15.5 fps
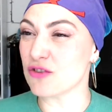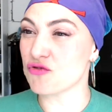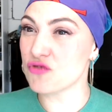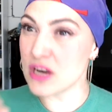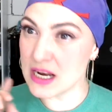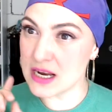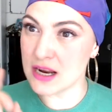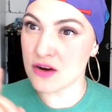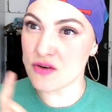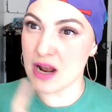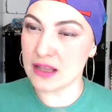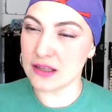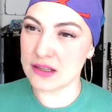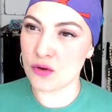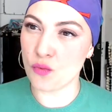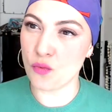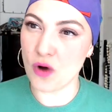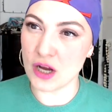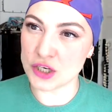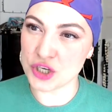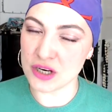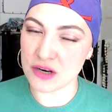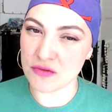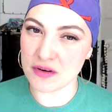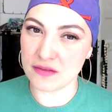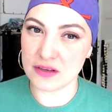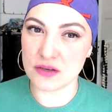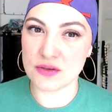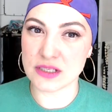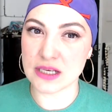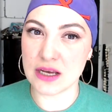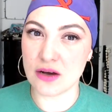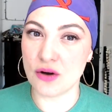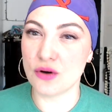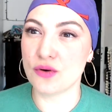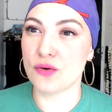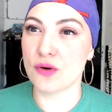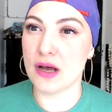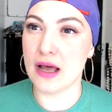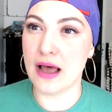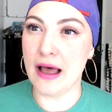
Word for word: reading rather than watching reviews, go